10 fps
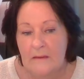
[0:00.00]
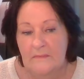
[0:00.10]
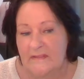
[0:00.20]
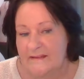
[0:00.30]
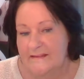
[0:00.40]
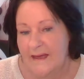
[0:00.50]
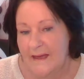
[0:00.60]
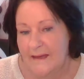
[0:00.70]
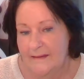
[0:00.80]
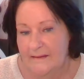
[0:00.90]
This
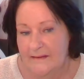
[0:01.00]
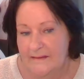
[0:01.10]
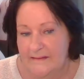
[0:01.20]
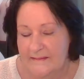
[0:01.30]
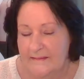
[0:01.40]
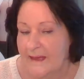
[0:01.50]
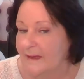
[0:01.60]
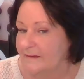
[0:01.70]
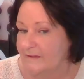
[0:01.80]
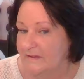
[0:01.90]
card is the
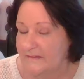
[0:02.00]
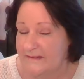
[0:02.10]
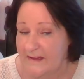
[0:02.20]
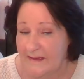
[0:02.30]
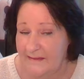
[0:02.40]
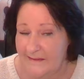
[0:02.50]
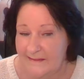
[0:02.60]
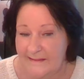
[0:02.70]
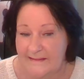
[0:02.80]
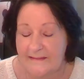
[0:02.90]
card of give and take. It
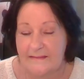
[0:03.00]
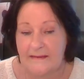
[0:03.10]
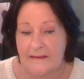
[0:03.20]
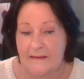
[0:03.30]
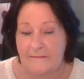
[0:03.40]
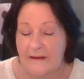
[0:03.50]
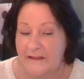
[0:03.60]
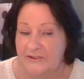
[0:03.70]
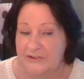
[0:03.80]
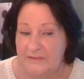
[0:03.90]
is the
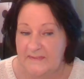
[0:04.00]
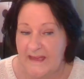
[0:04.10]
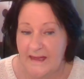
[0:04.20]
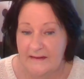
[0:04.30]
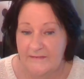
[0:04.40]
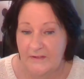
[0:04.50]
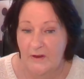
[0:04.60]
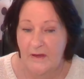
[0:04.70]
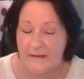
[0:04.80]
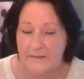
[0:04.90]
relationships card, if you
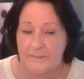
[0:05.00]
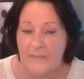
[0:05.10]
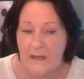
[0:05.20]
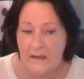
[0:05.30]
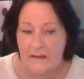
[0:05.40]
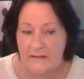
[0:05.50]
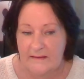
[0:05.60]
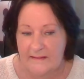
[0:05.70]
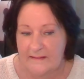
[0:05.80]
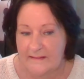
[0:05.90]
like.
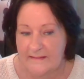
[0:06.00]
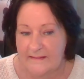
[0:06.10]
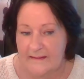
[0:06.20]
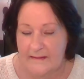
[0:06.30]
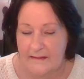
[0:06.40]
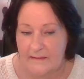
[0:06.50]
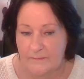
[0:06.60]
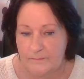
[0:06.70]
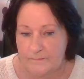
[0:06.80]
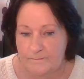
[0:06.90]
This is,
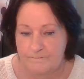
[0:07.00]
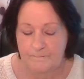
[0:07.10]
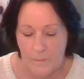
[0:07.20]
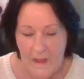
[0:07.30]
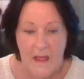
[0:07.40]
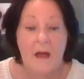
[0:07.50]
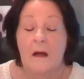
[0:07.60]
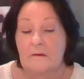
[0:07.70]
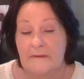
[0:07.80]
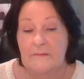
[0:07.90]

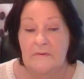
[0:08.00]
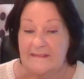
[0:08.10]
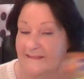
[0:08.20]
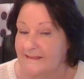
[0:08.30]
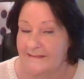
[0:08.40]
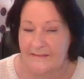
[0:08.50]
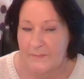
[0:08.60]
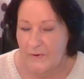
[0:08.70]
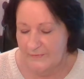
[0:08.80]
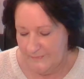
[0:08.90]
I'll read what it says at the
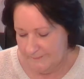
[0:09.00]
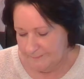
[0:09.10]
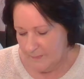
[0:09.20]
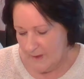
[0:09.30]
bottom.